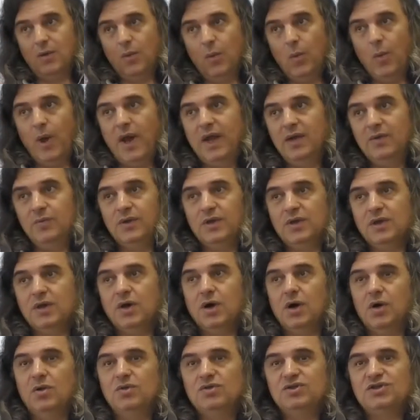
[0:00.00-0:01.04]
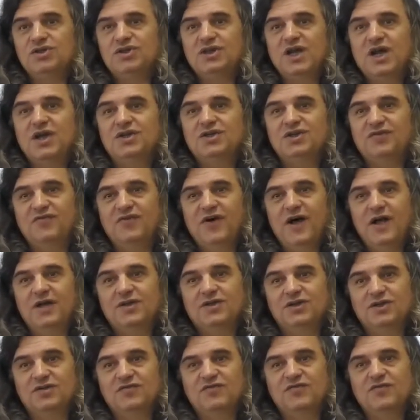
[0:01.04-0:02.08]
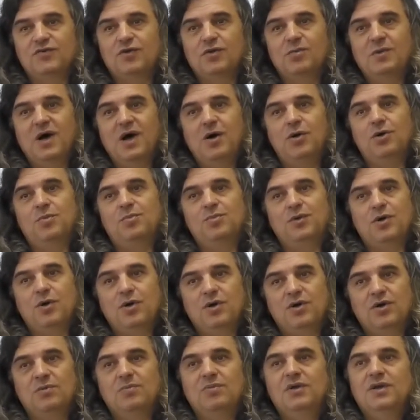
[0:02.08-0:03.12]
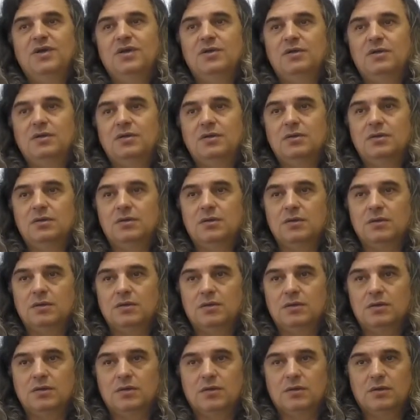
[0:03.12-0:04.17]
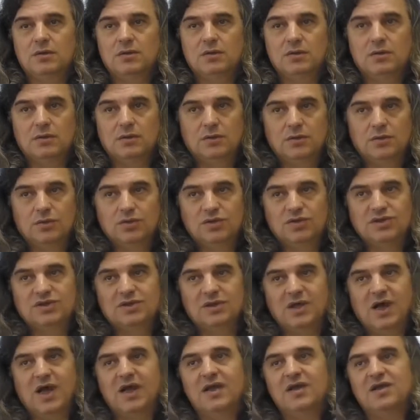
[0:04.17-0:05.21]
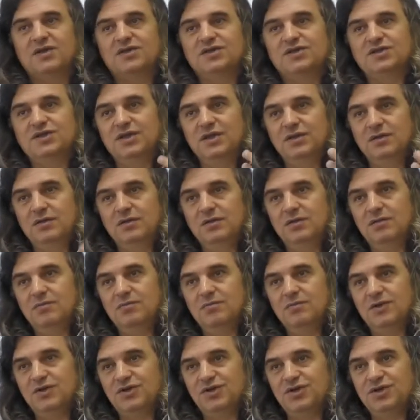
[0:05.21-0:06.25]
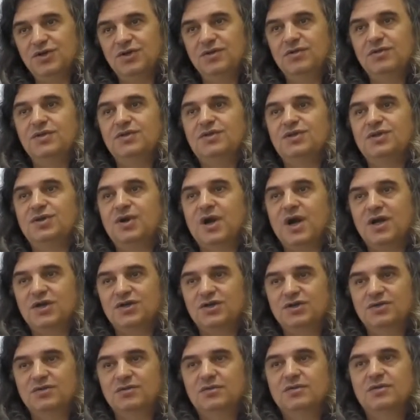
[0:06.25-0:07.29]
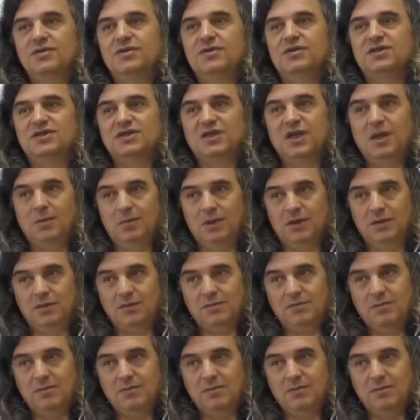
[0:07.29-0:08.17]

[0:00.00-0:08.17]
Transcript: when we call such a function from our program, it looks like a single machine instruction in assembler.